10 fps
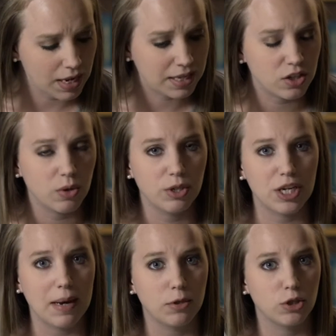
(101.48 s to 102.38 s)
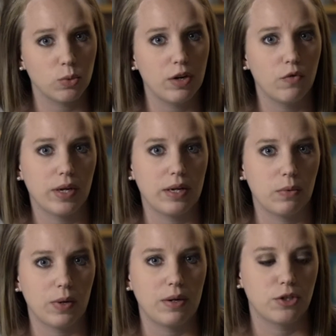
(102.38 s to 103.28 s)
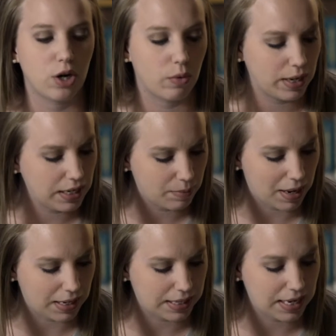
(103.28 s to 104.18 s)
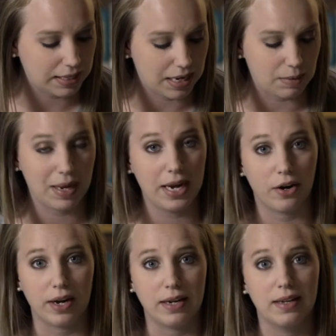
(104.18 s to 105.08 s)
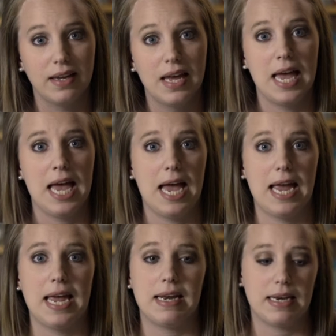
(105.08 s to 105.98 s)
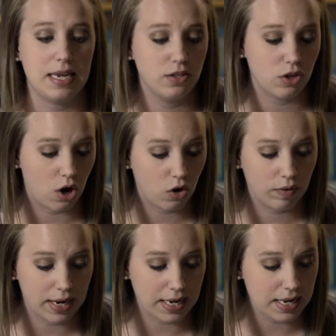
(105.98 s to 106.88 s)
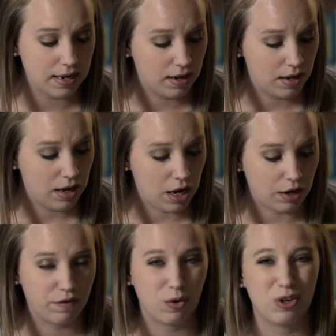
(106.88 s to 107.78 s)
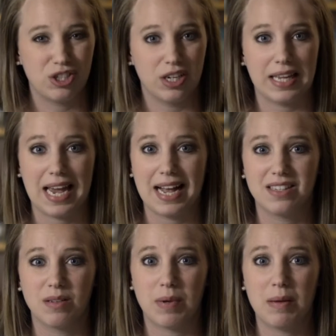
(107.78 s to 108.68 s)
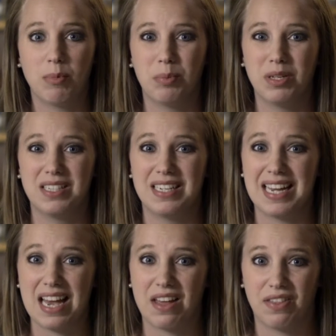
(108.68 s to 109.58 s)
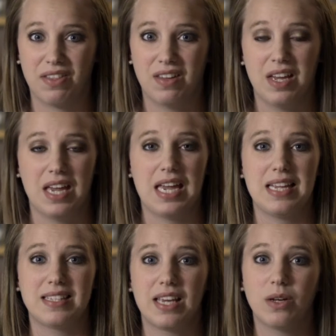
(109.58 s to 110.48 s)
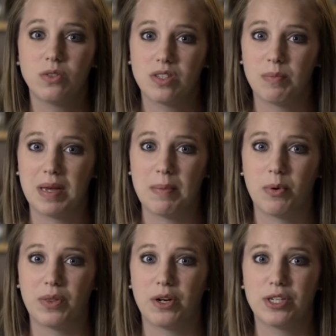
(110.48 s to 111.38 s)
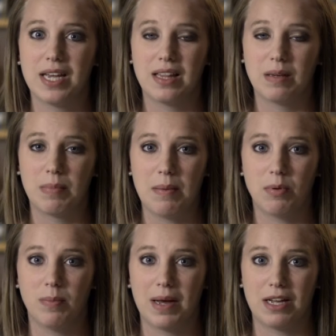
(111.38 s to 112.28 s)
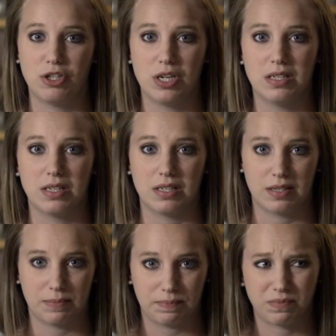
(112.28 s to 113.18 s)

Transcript: And so in chapter 12 we start reading about a king named Herod, and he's already unfortunately had some people put to death. He's killed some people that are telling people about Jesus.